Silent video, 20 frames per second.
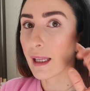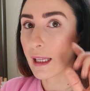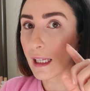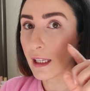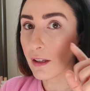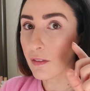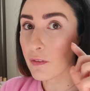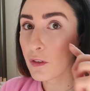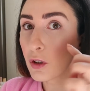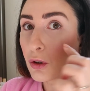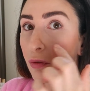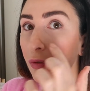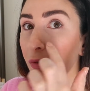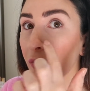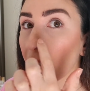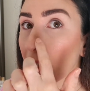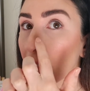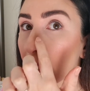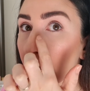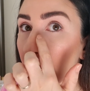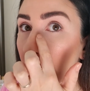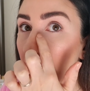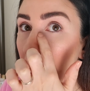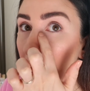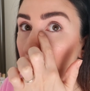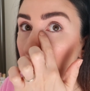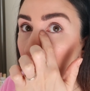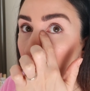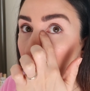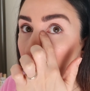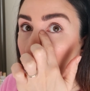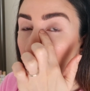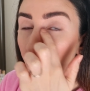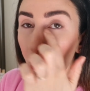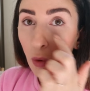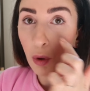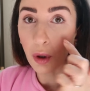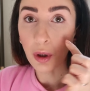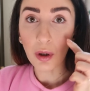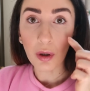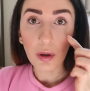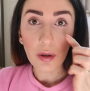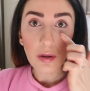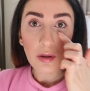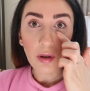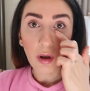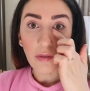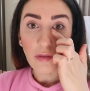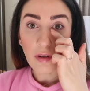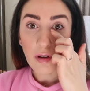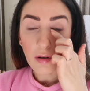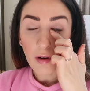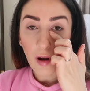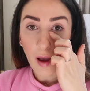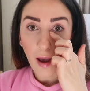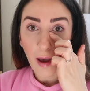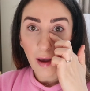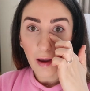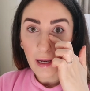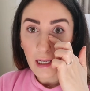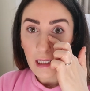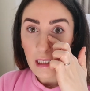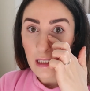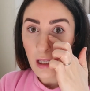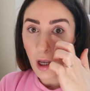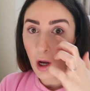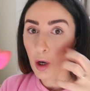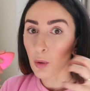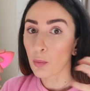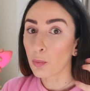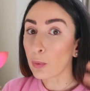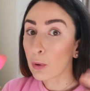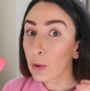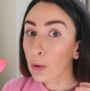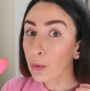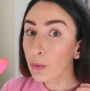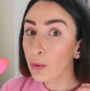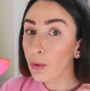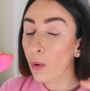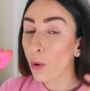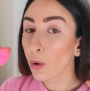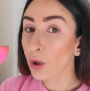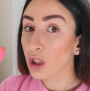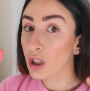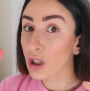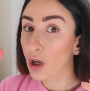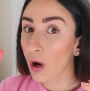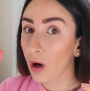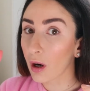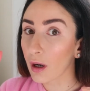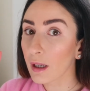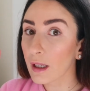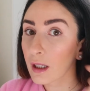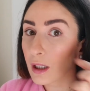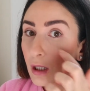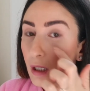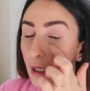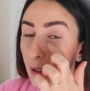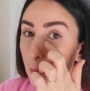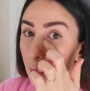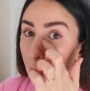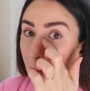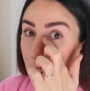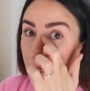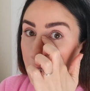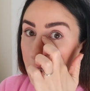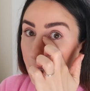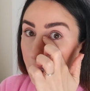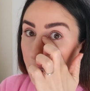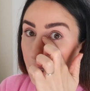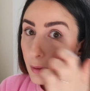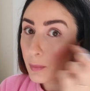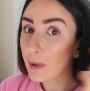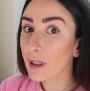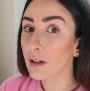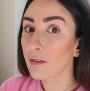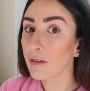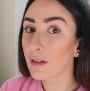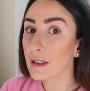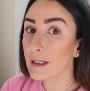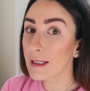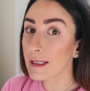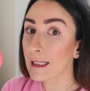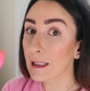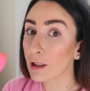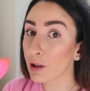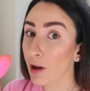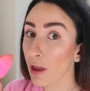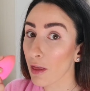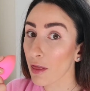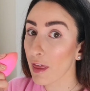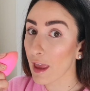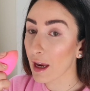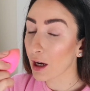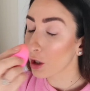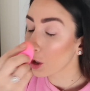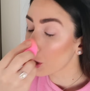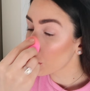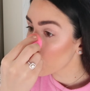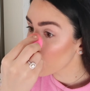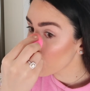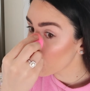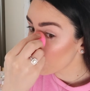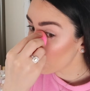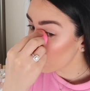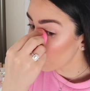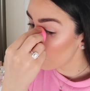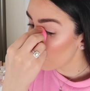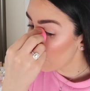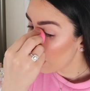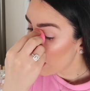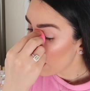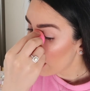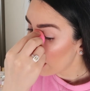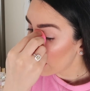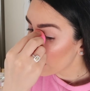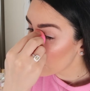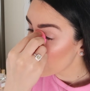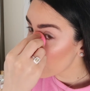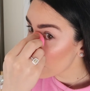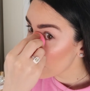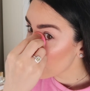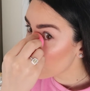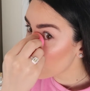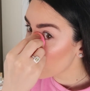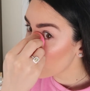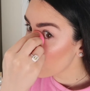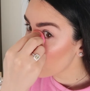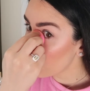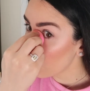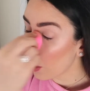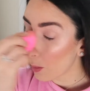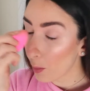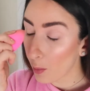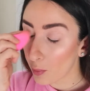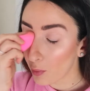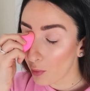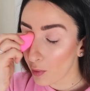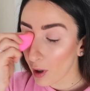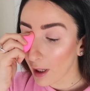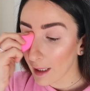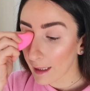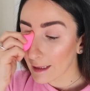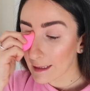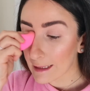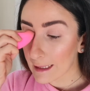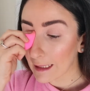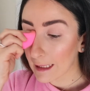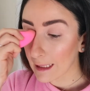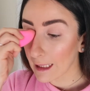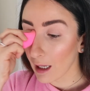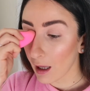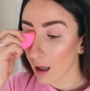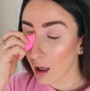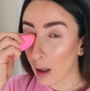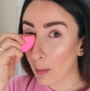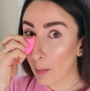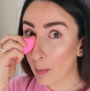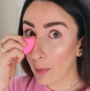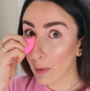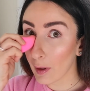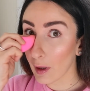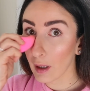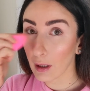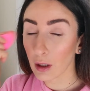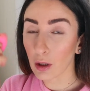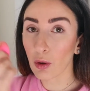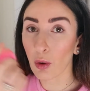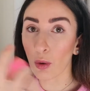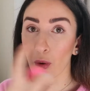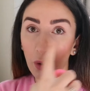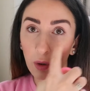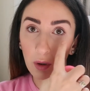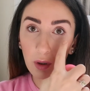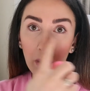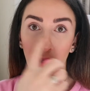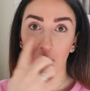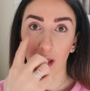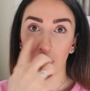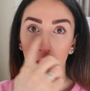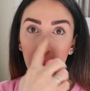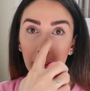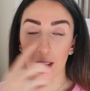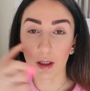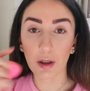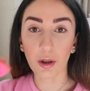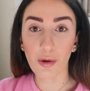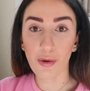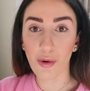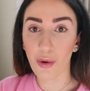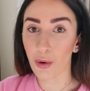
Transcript: If you feel like the inner corners of your eyes are blue or dark, you can place a little bit of concealer there too, just to brighten up your inner